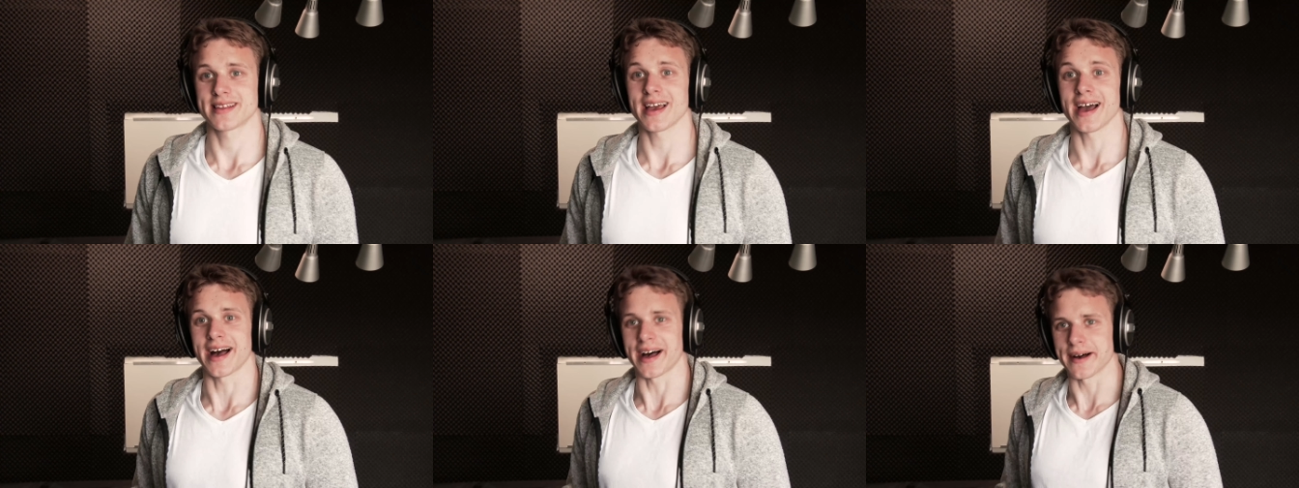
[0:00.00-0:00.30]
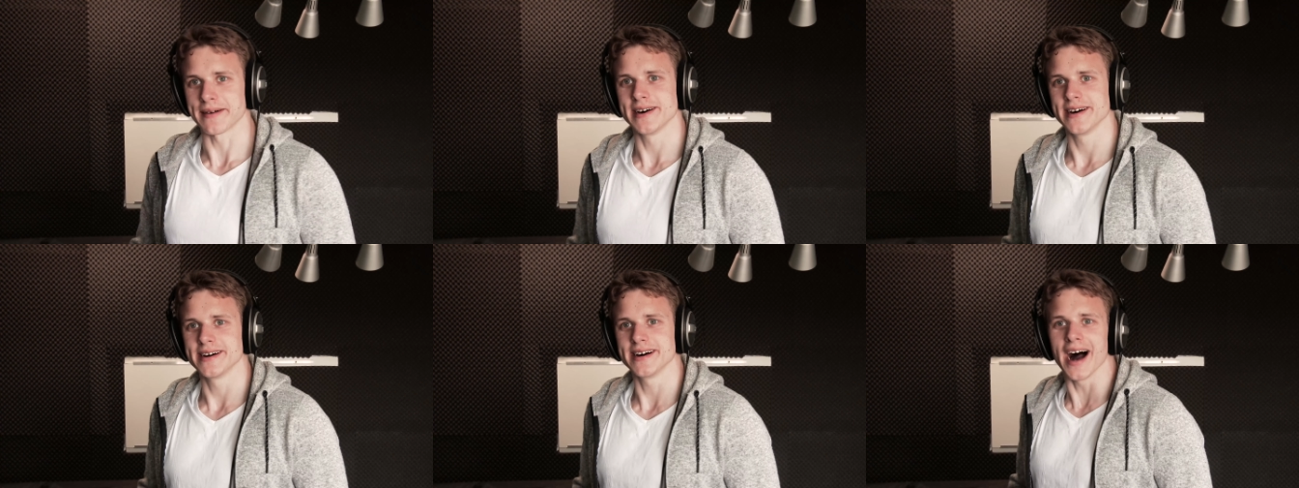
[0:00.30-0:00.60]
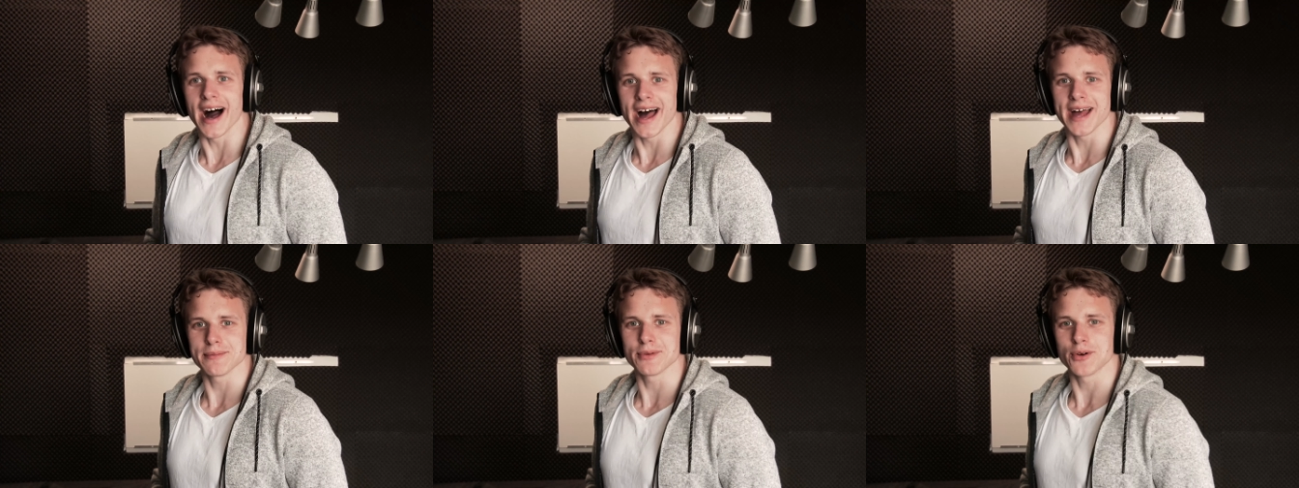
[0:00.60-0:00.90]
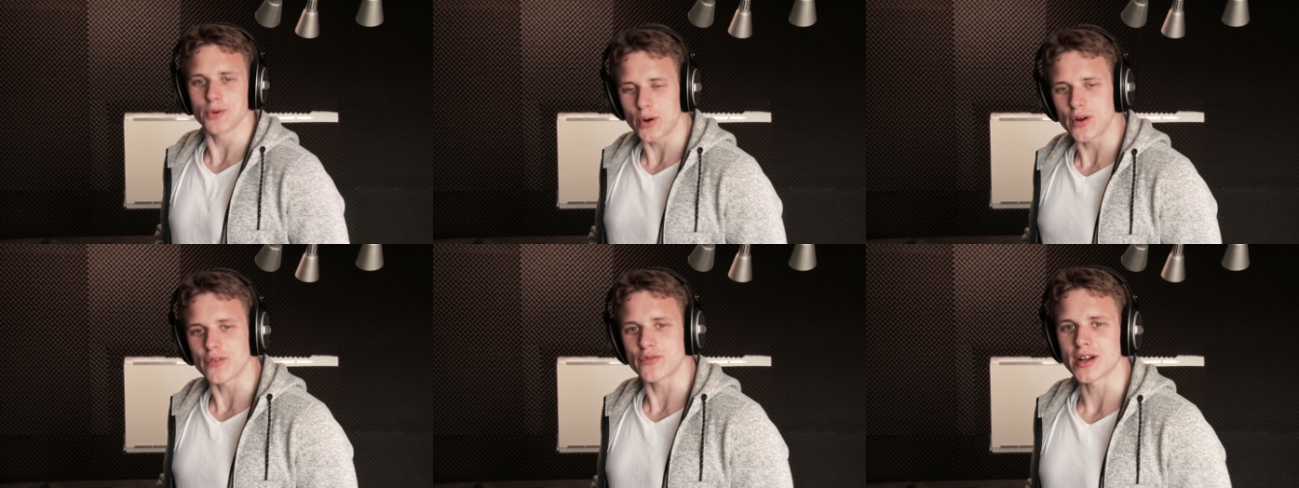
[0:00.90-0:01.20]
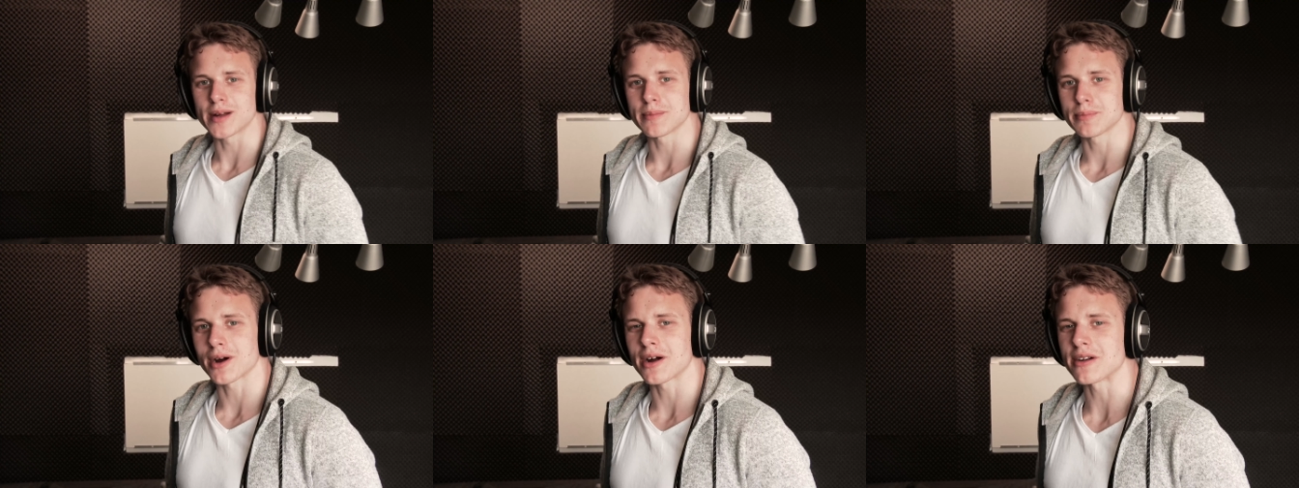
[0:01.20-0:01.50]
Yeah, I am a
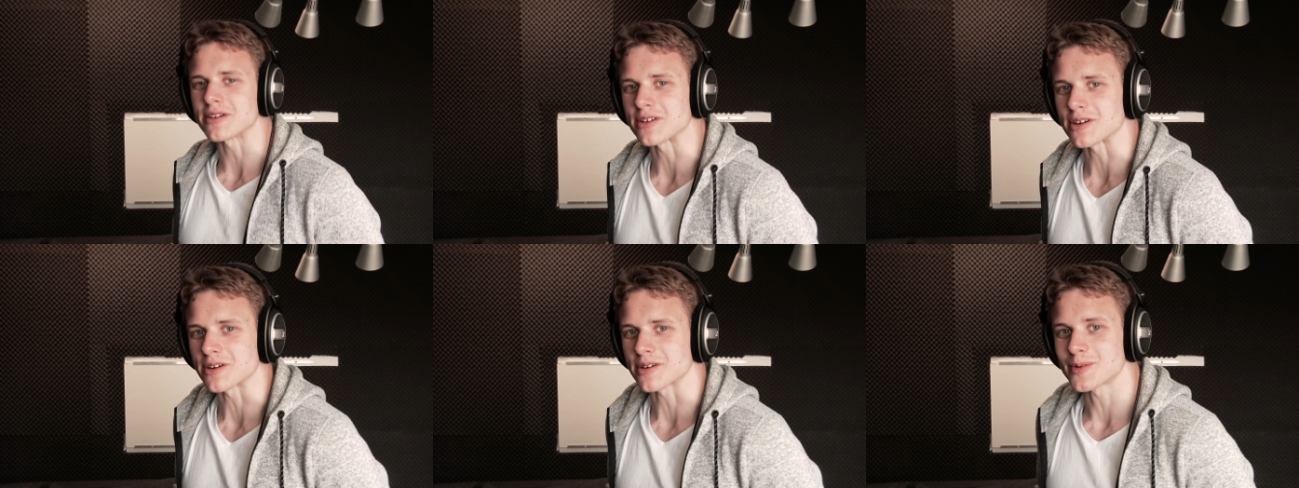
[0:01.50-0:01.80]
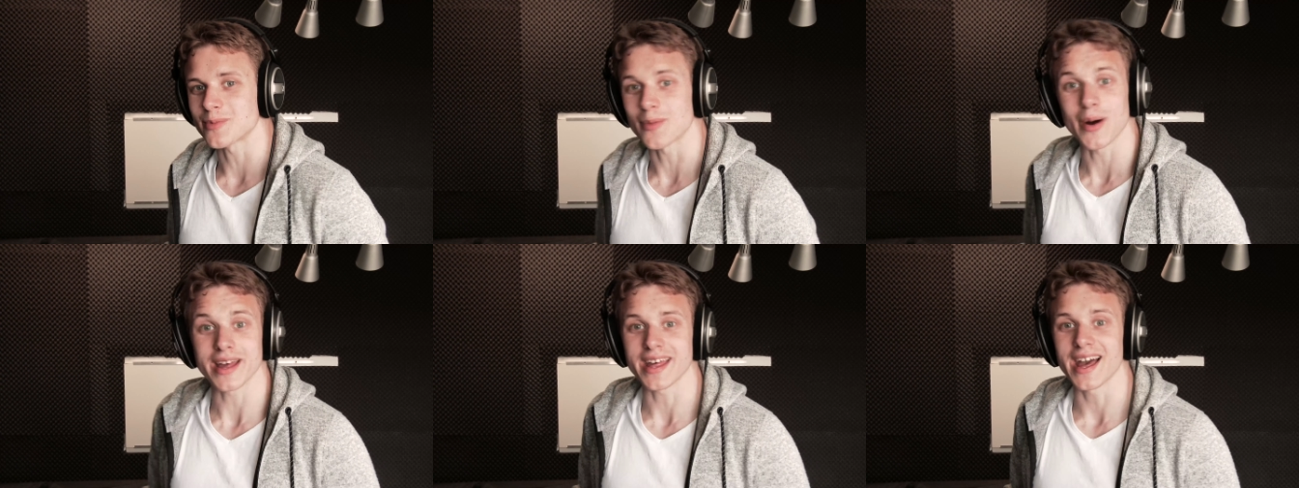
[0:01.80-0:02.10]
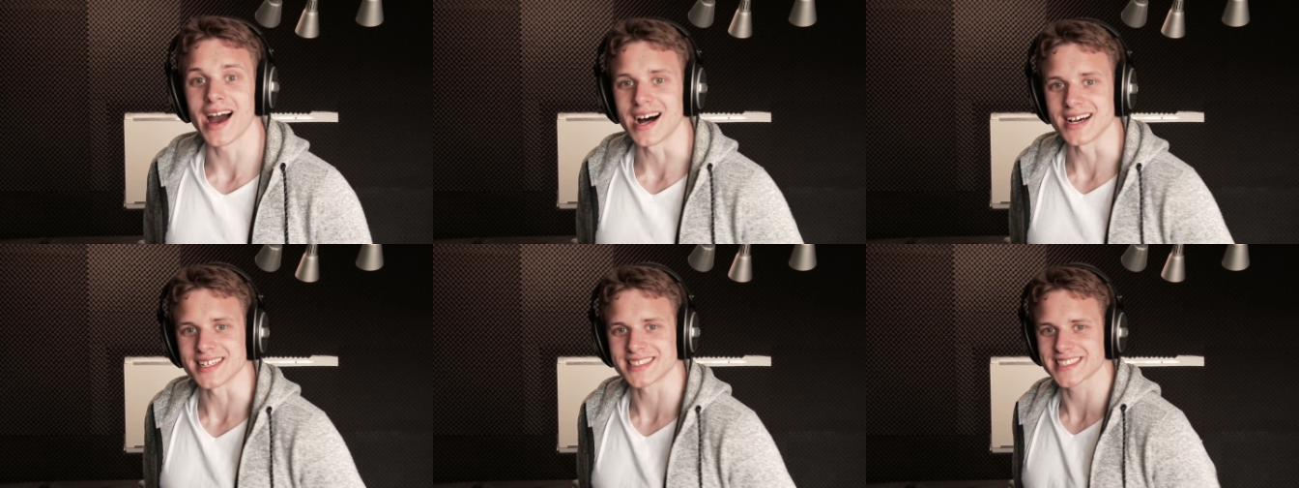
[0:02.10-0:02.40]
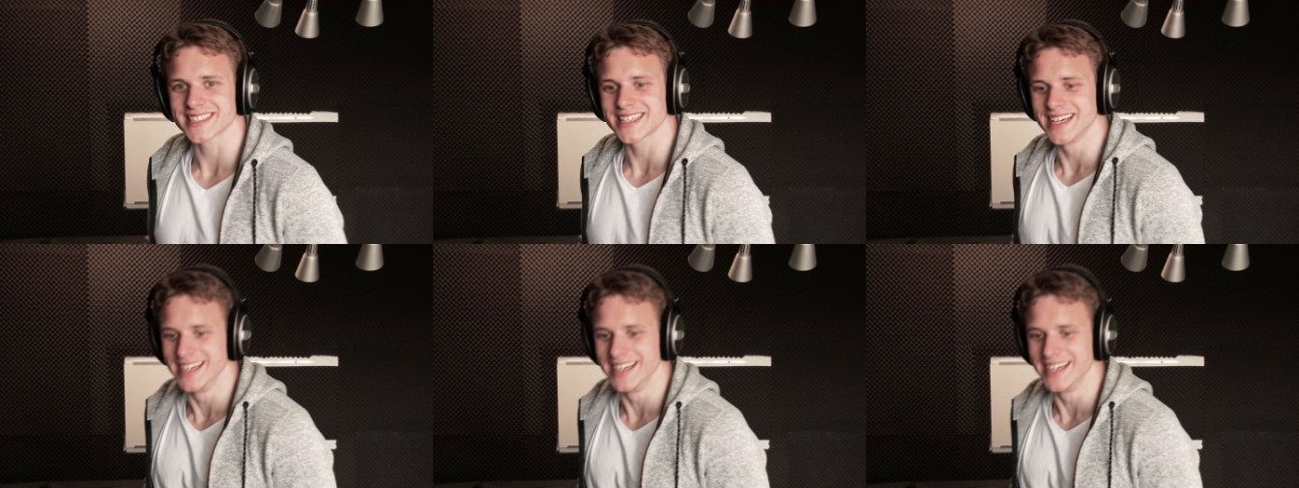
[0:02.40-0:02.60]
Warframe partner, why you ask?